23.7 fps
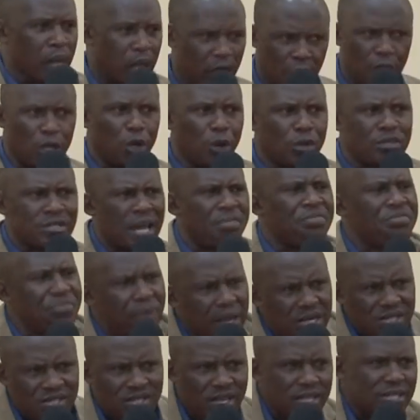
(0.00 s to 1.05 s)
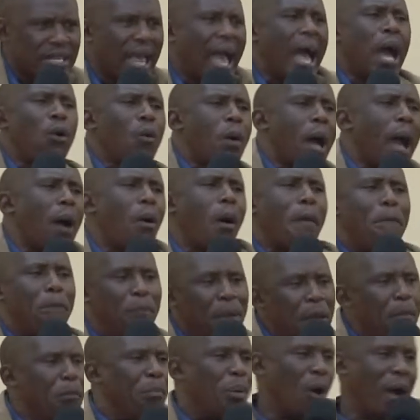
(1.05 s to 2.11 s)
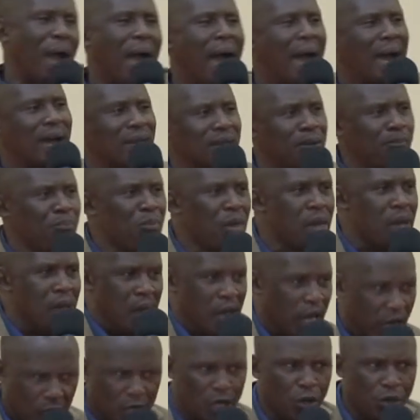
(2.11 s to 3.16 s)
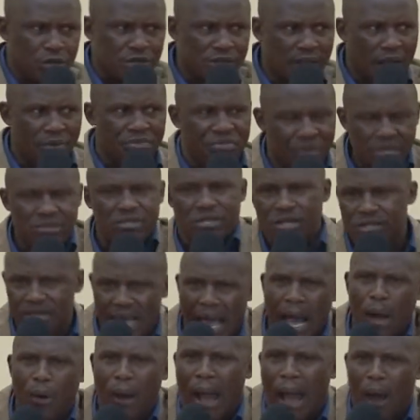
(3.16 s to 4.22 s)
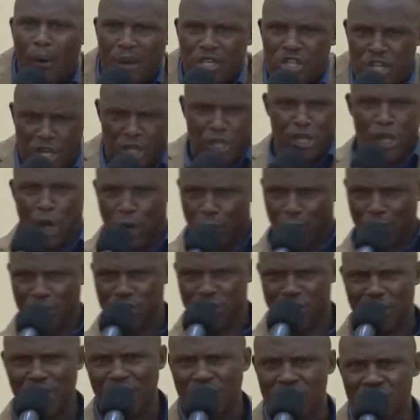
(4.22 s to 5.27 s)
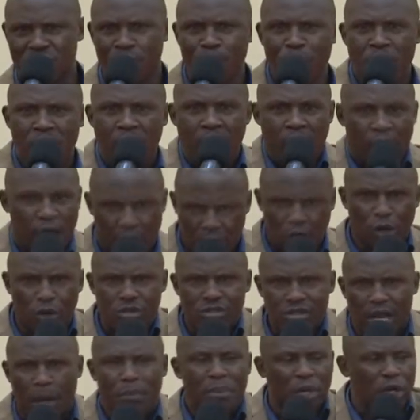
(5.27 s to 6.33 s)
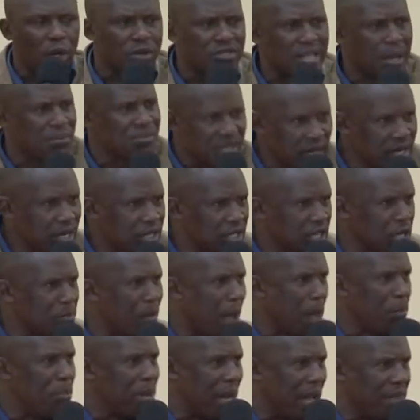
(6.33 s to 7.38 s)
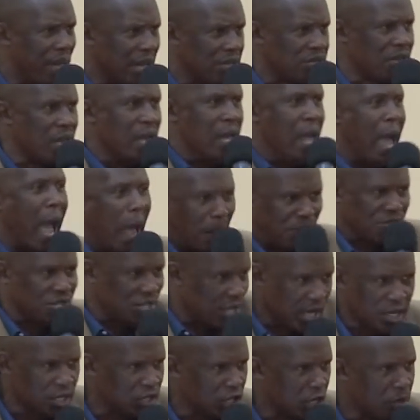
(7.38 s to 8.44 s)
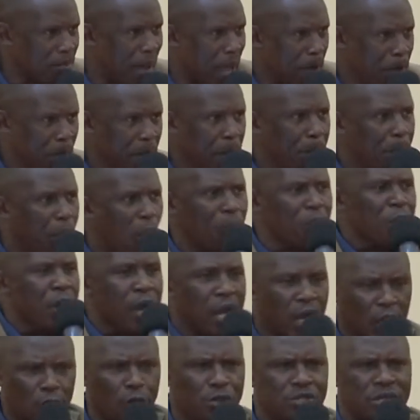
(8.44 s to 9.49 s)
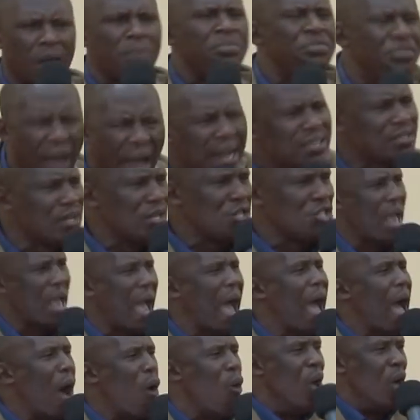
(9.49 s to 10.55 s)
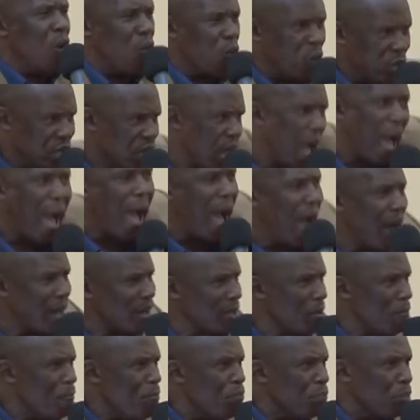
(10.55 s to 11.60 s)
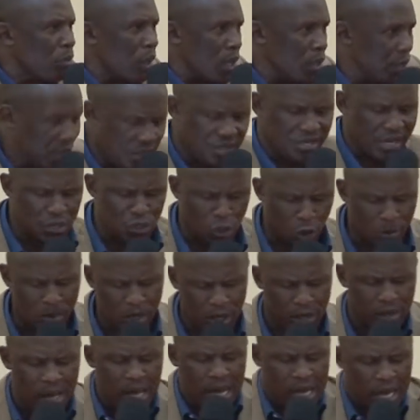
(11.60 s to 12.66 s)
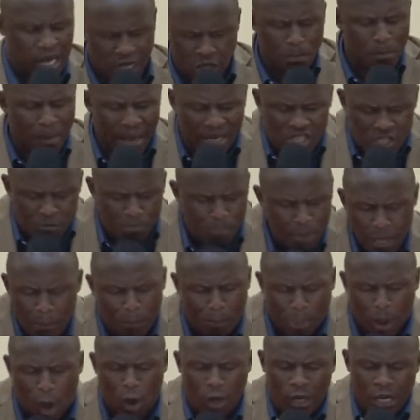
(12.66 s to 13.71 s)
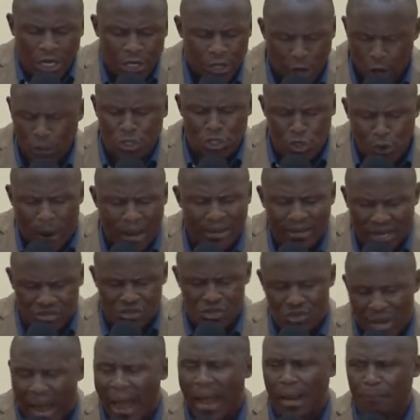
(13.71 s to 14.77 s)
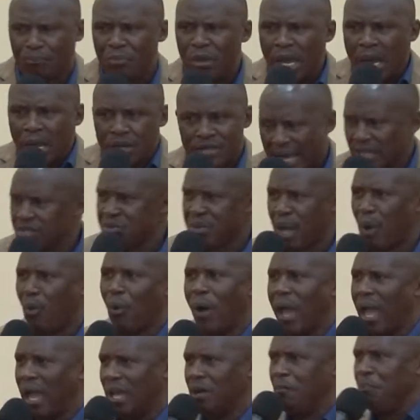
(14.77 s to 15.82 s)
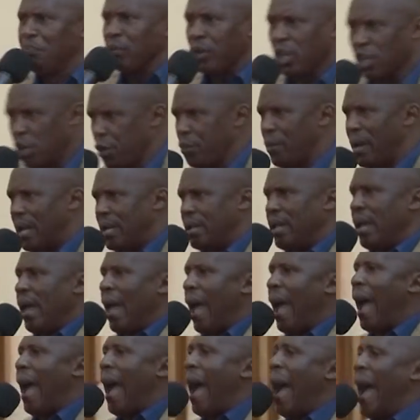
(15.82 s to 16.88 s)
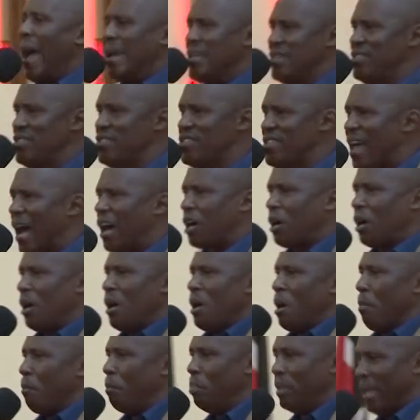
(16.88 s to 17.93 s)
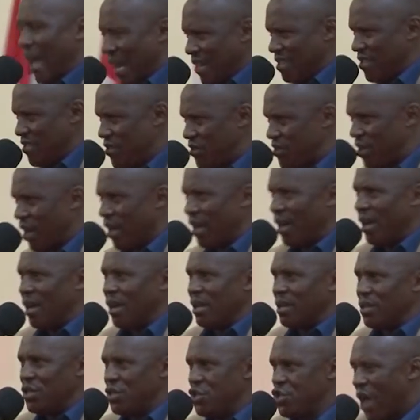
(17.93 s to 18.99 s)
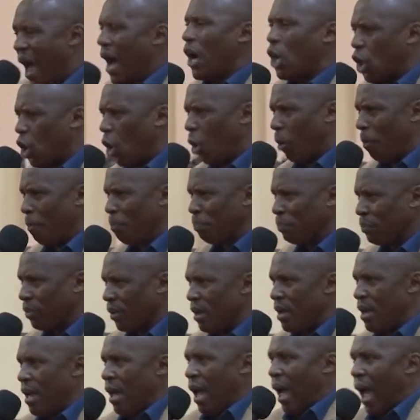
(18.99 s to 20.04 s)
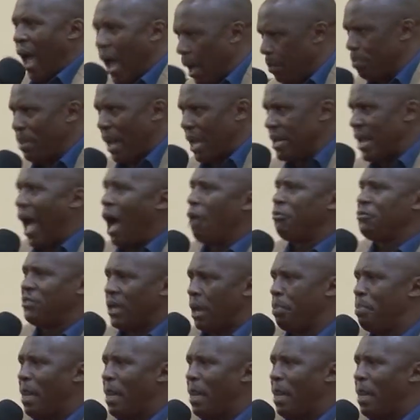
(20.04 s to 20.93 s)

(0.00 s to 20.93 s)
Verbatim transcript: It looks like this is how our people are. It looks like this is how our genealogy is. It looks like because I've seen it in my brothers, I've seen it in my people. It looks like that how we are. Listen to me. It makes people not to understand just the way even Isaac blessed Jacob. And then after